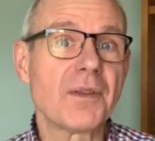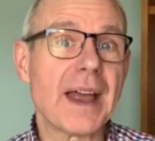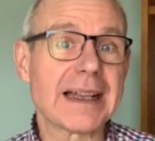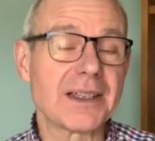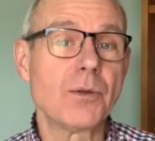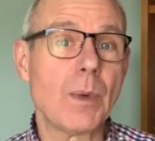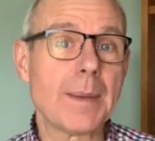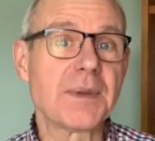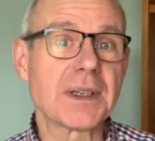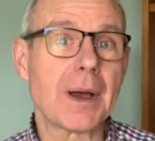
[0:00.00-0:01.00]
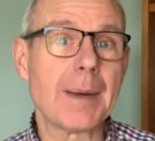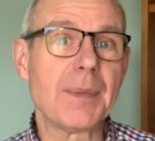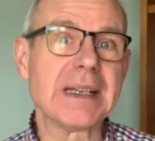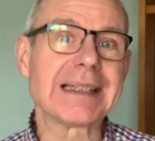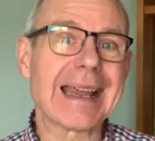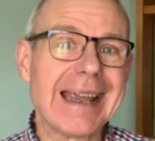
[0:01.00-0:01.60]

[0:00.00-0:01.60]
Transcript: That's the website, but it's